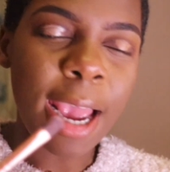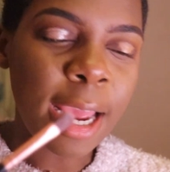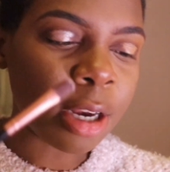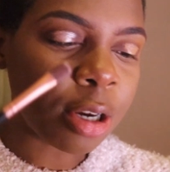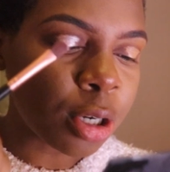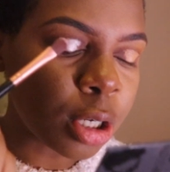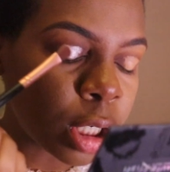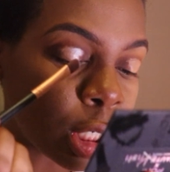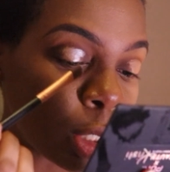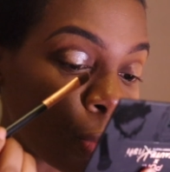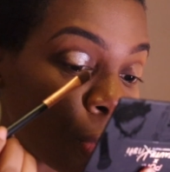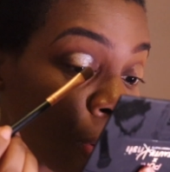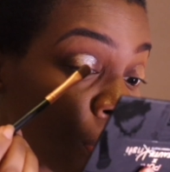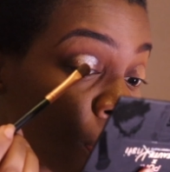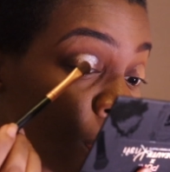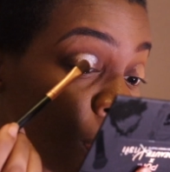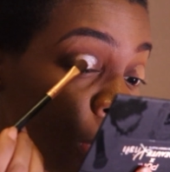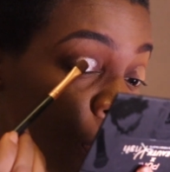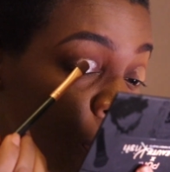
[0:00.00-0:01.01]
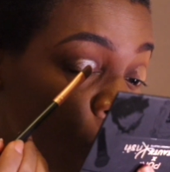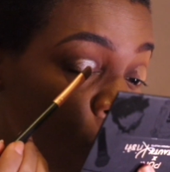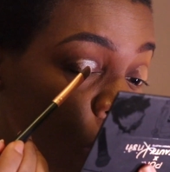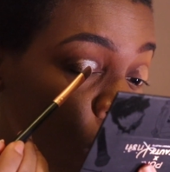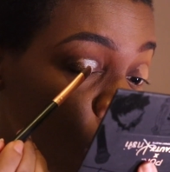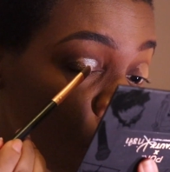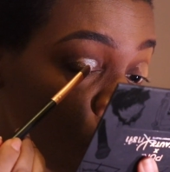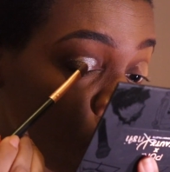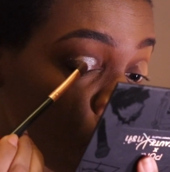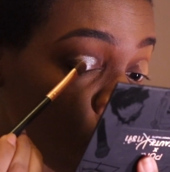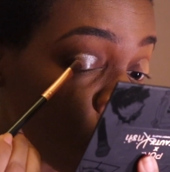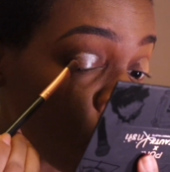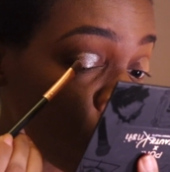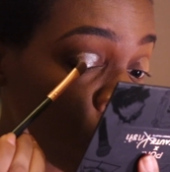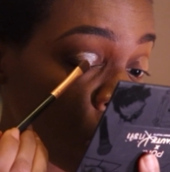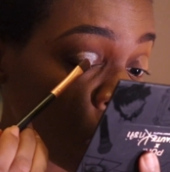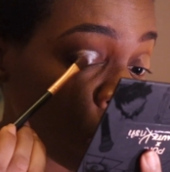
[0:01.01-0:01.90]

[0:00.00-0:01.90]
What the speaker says: energy where people are,